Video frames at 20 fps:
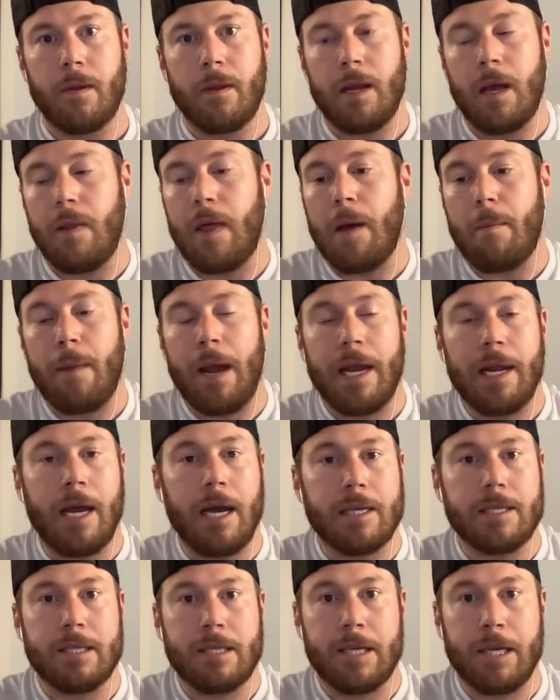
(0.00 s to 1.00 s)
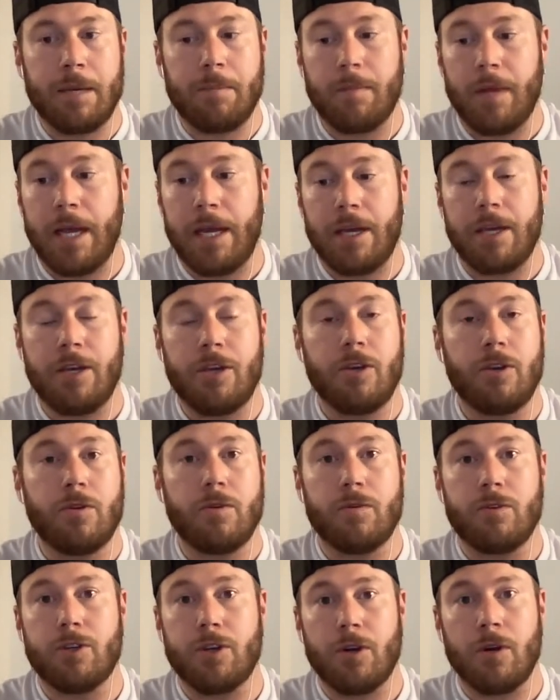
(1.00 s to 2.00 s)
Now, that might not seem like a
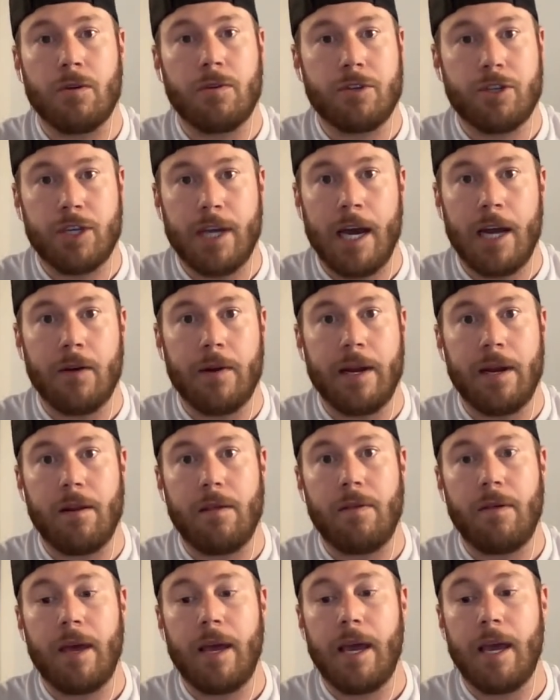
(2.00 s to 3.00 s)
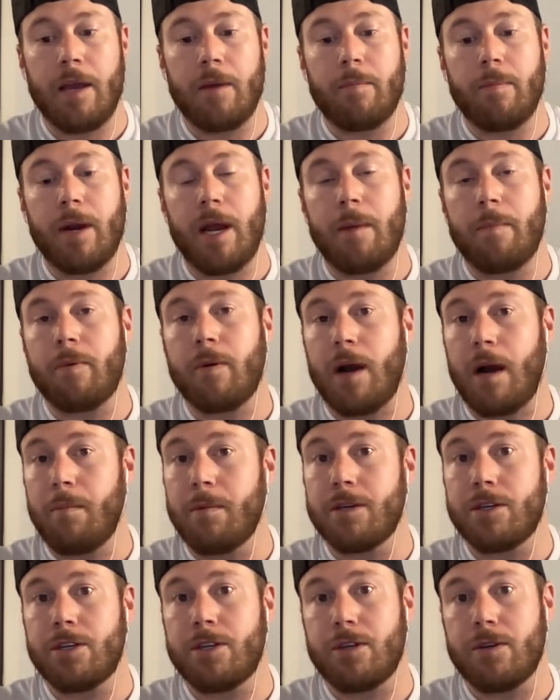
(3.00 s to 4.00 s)
huge earth-shattering thing, but I
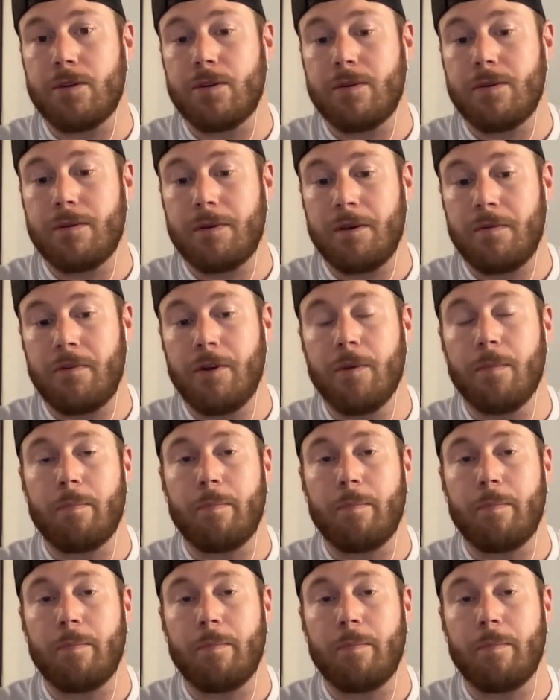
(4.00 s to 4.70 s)
promise you, if you're